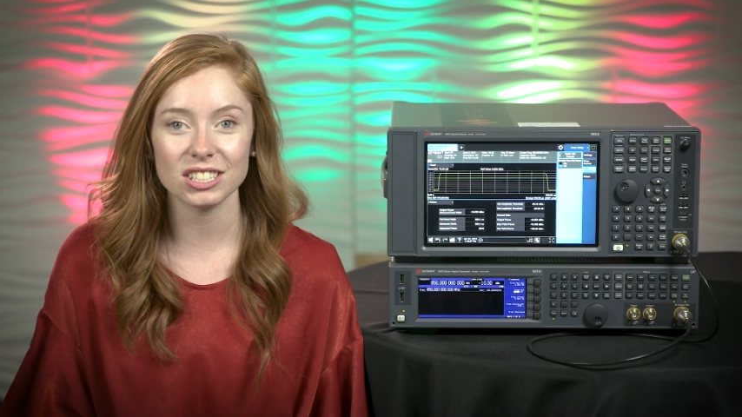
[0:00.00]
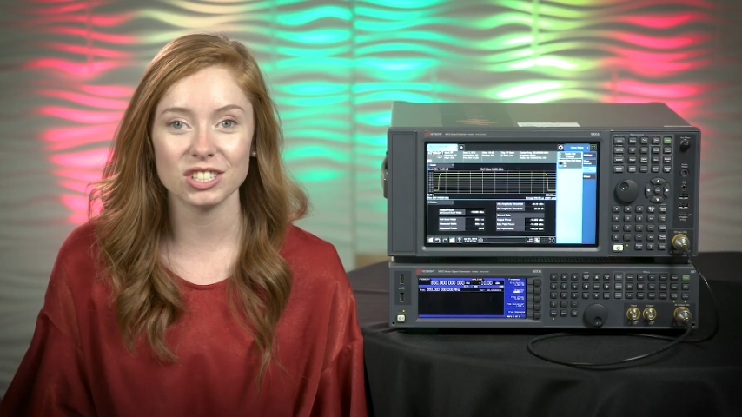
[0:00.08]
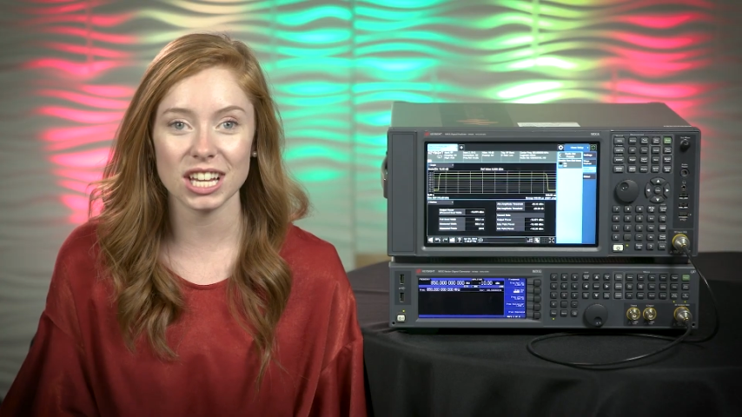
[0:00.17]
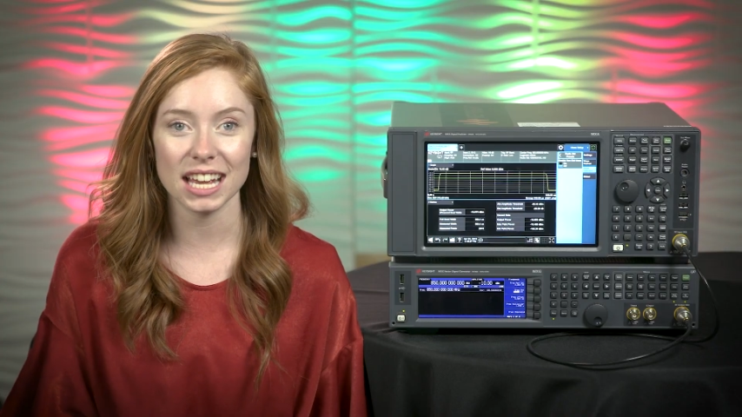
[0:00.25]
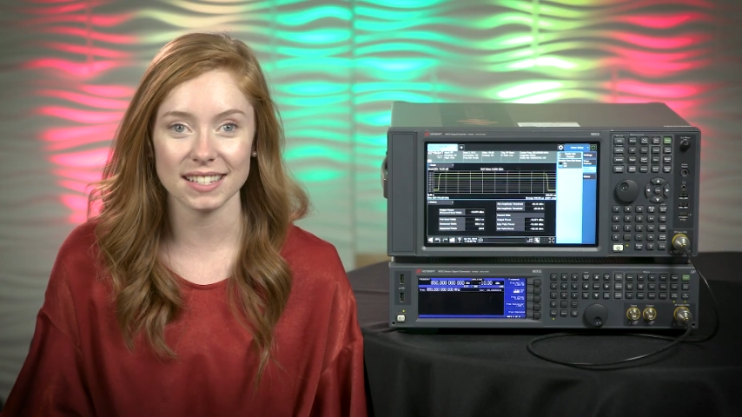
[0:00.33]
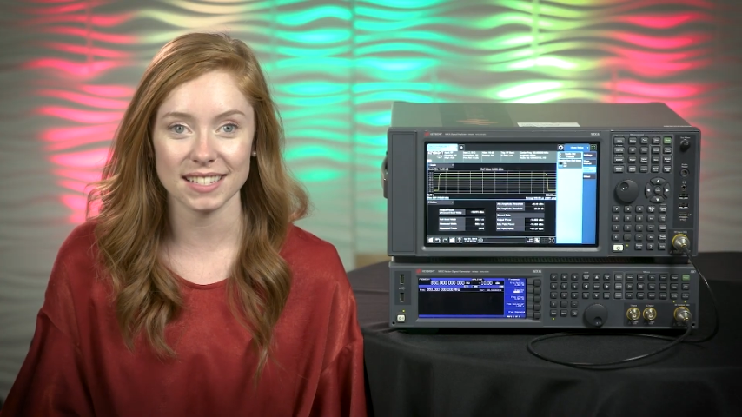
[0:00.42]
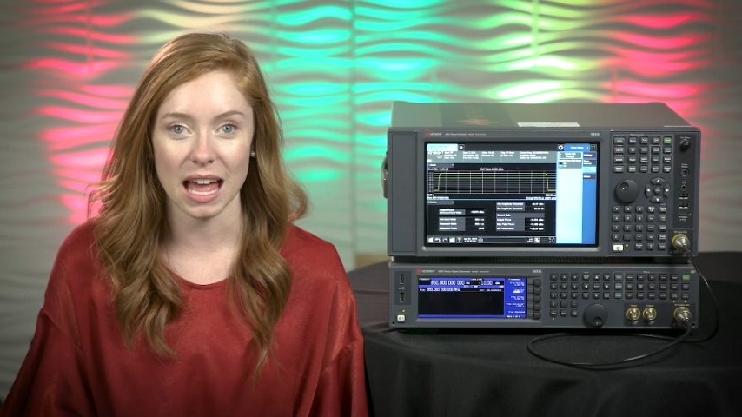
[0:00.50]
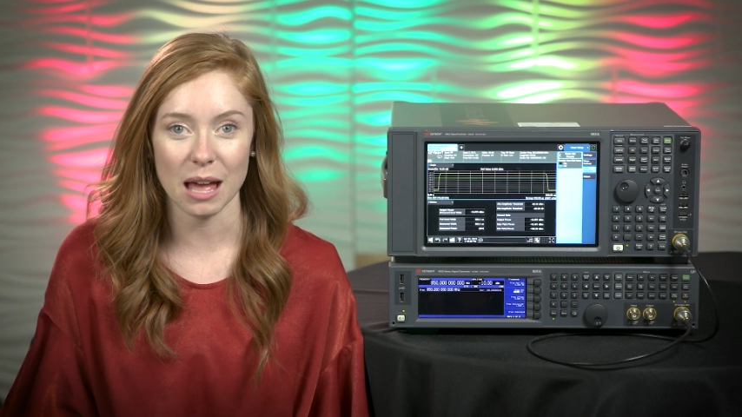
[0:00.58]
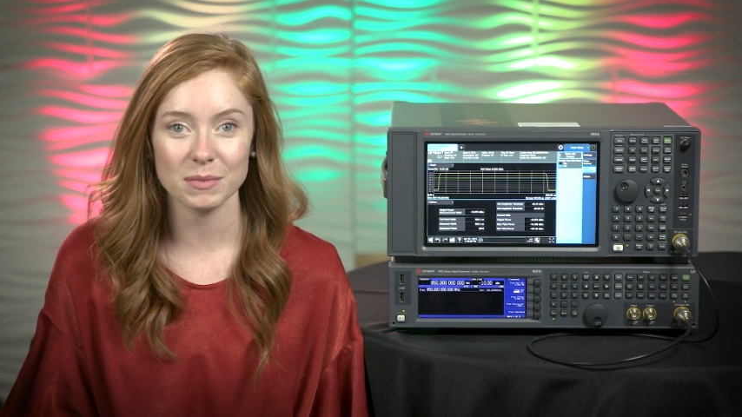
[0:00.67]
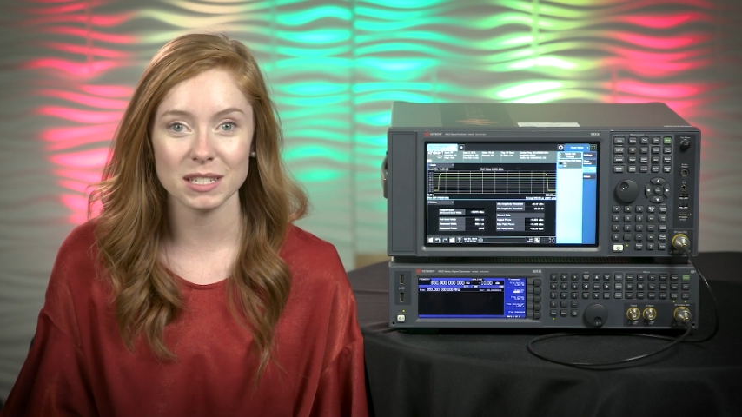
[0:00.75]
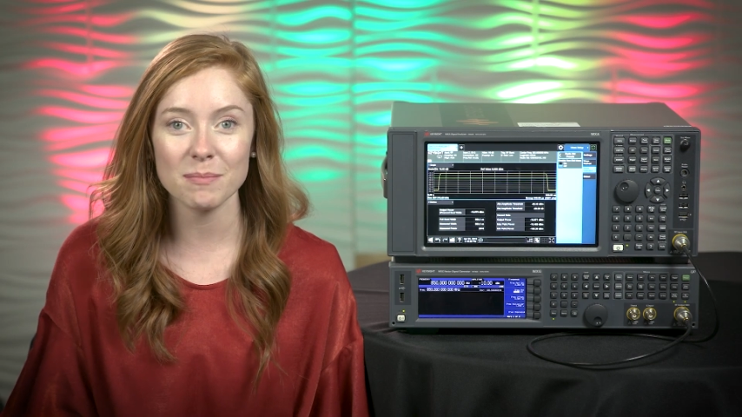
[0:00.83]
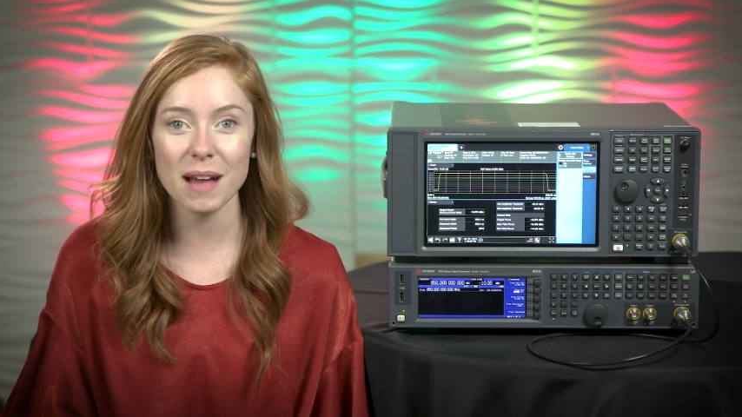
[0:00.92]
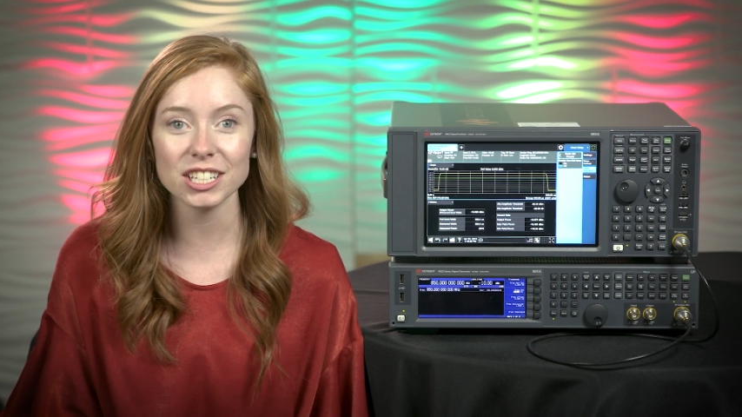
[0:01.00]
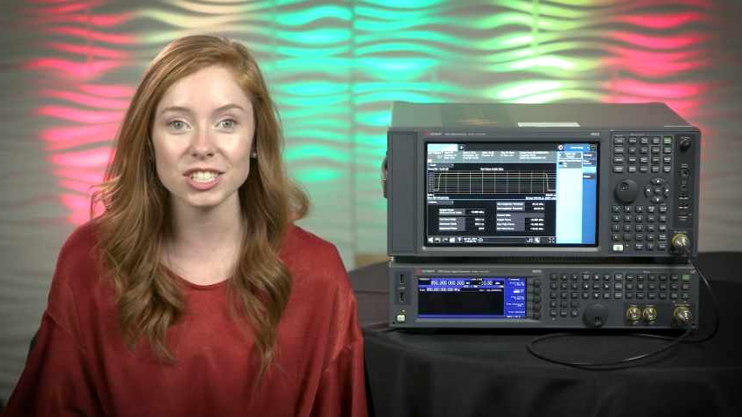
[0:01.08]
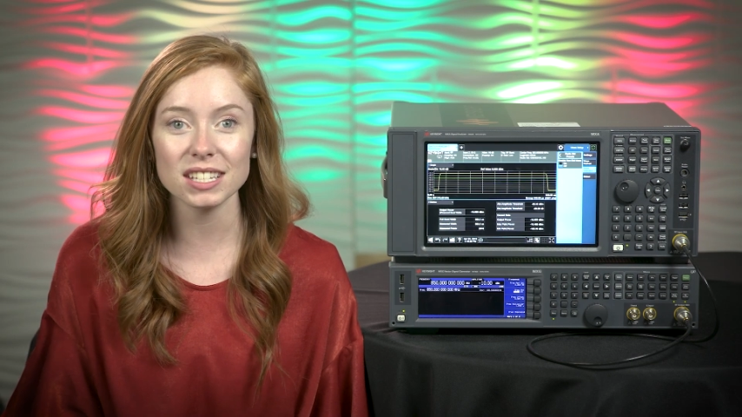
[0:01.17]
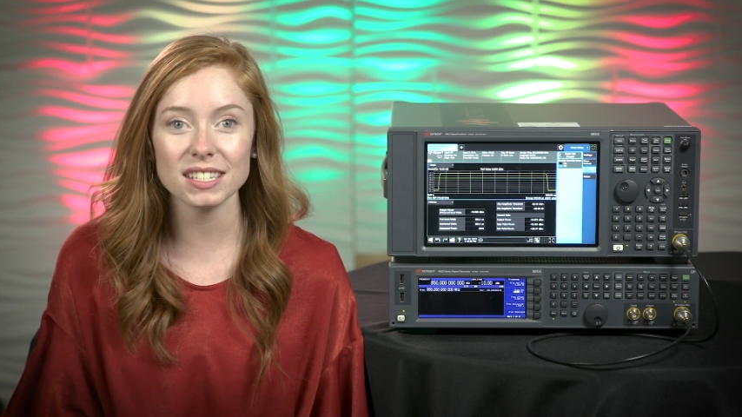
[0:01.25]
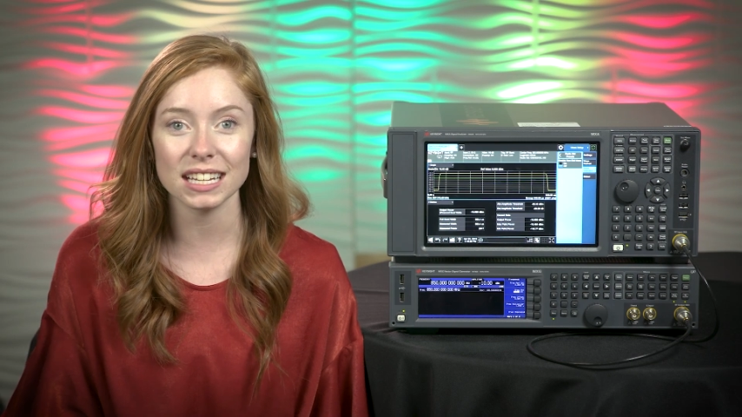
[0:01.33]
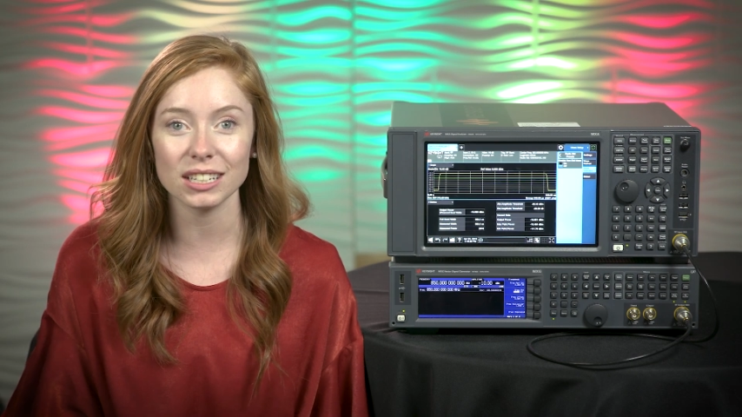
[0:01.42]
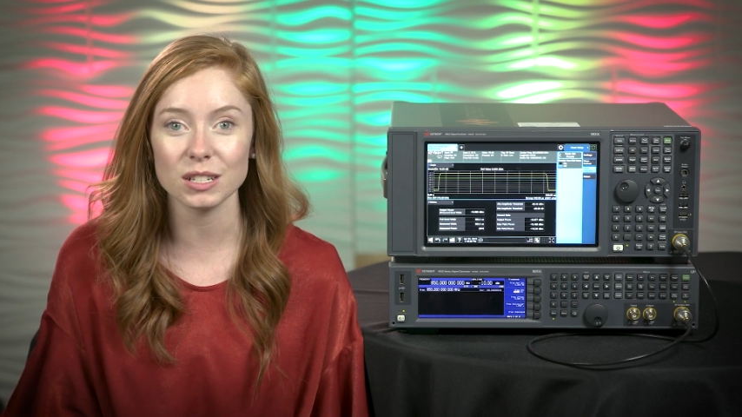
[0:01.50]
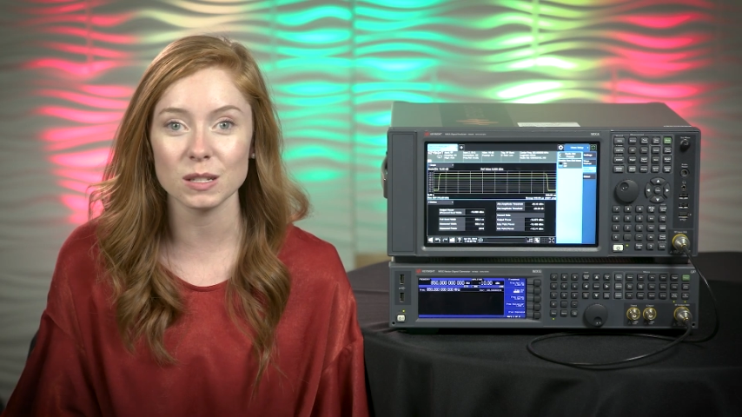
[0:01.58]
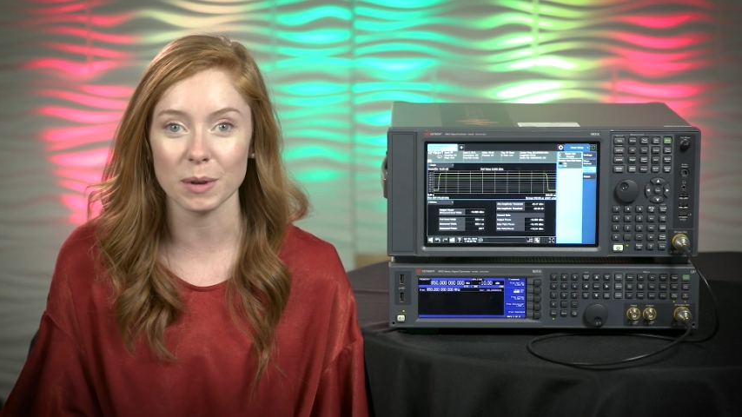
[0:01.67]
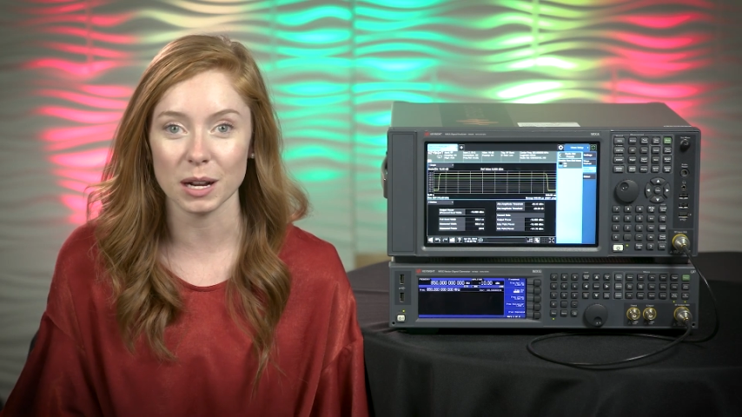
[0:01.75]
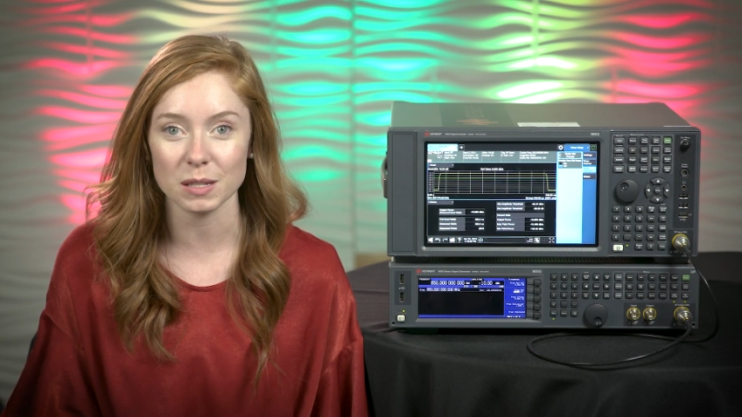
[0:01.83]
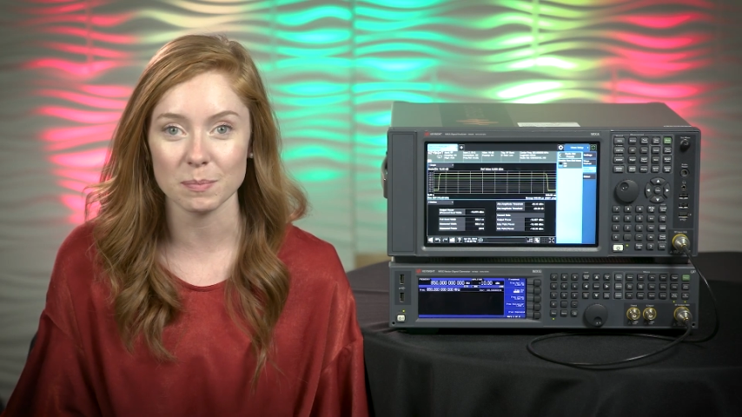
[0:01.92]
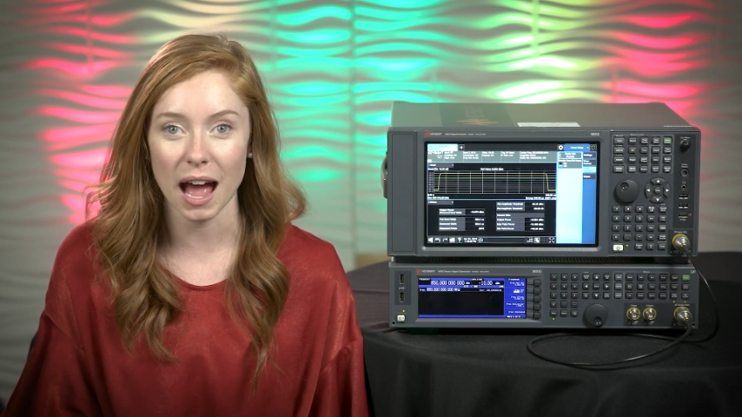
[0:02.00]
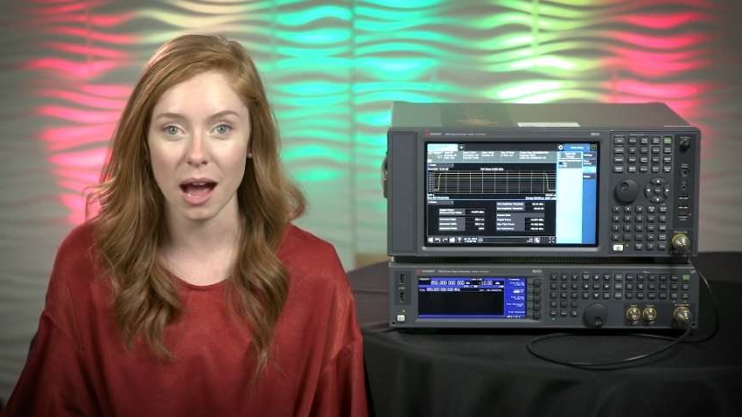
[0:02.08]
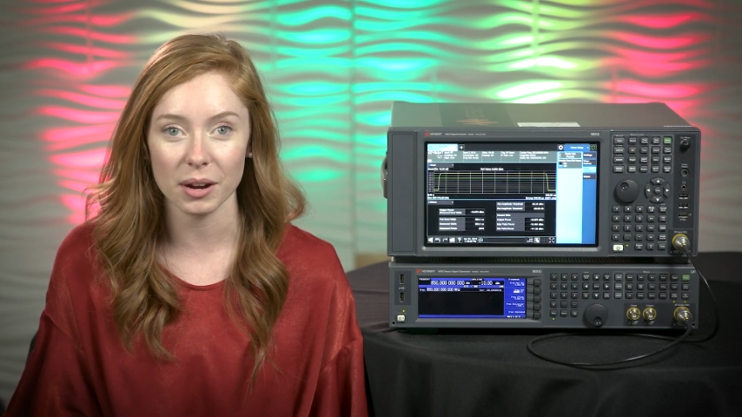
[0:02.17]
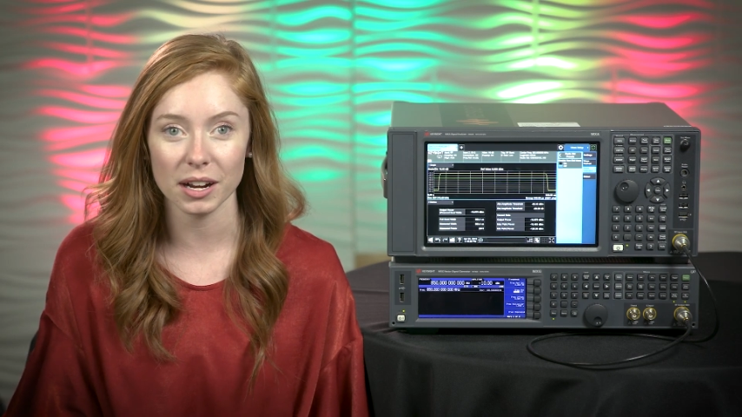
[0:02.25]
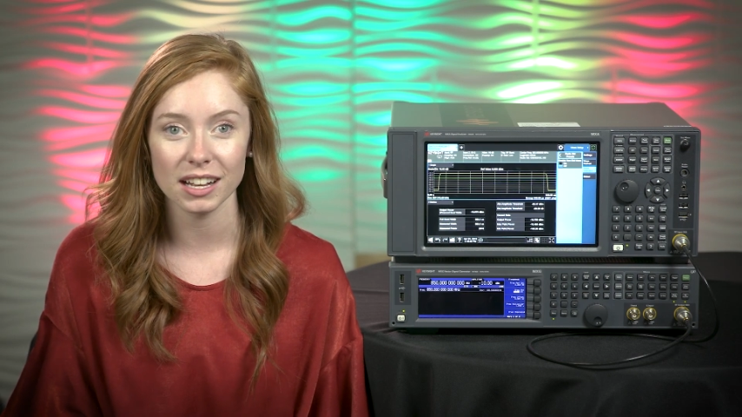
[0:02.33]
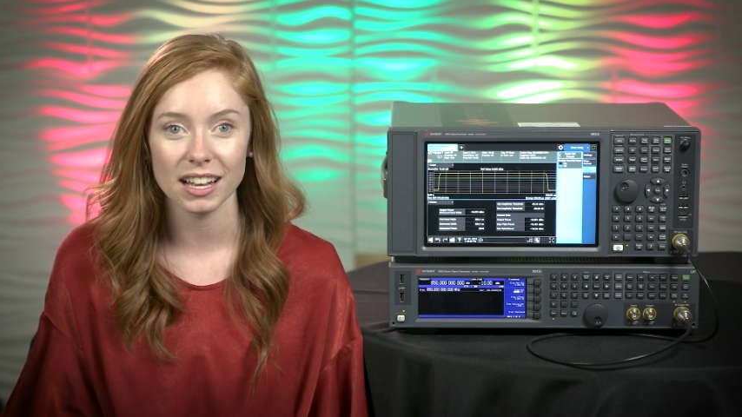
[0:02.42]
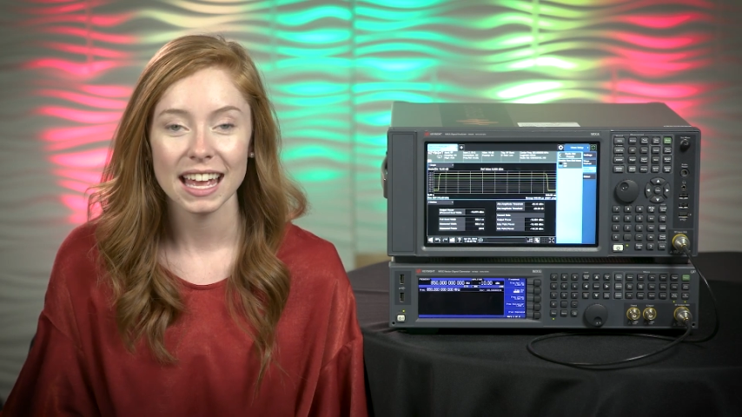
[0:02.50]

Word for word: to GSM to match the signal's burst power.